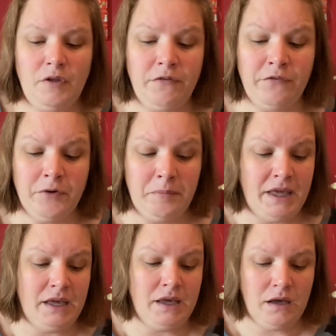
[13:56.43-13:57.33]
for
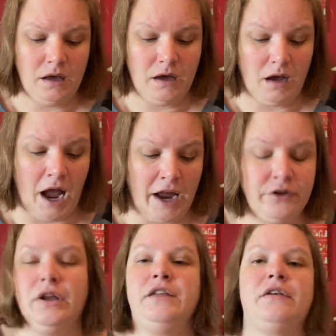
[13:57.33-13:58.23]
me,
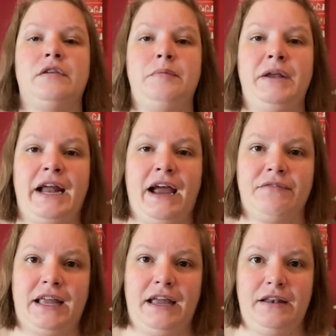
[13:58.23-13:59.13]
it doesn't mean I have
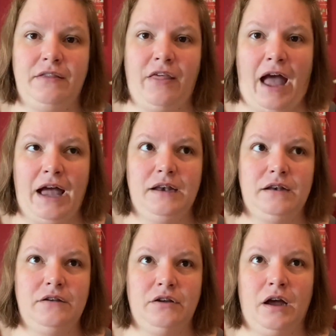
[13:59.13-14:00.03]
to get
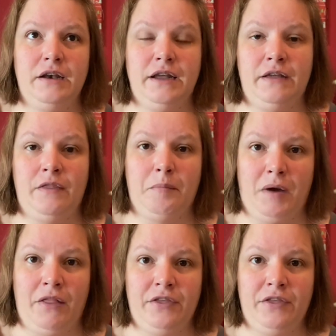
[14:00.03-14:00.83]
that done in the month.